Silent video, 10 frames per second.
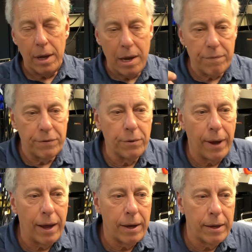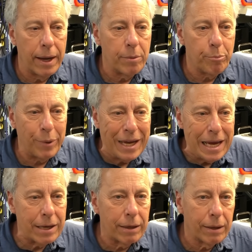if you had a
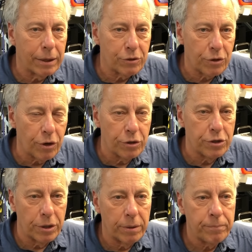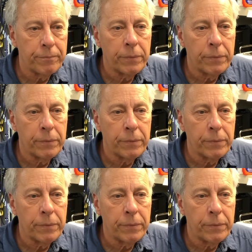peak excursion